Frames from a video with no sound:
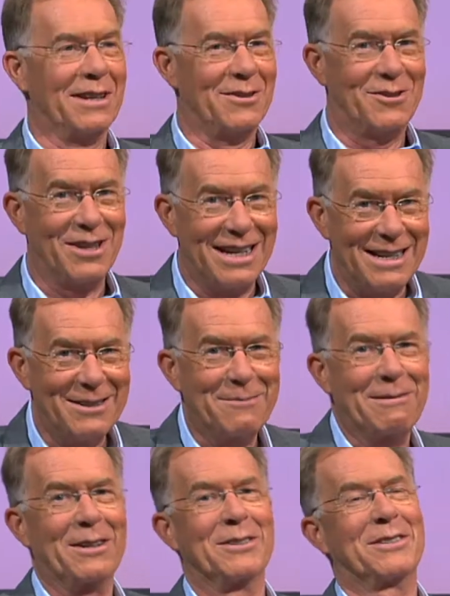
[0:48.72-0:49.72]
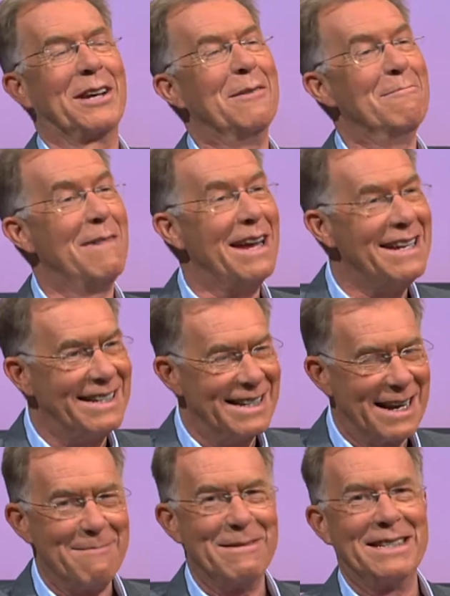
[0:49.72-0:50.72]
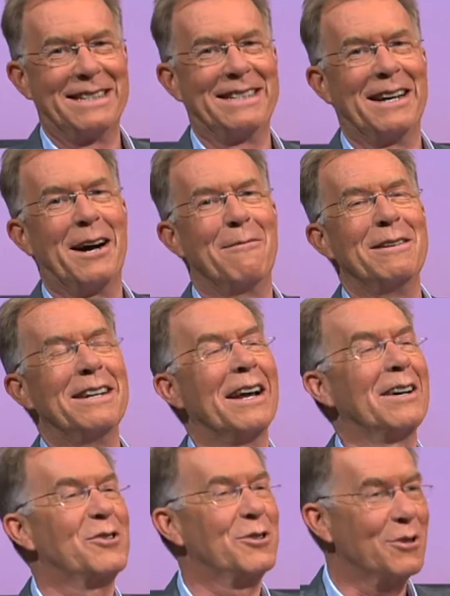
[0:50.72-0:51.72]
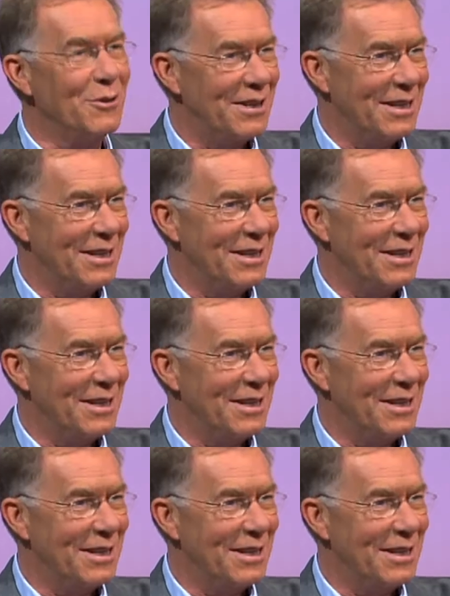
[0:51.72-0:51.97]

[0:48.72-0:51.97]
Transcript: her genes, because her maiden name is Darwin. I should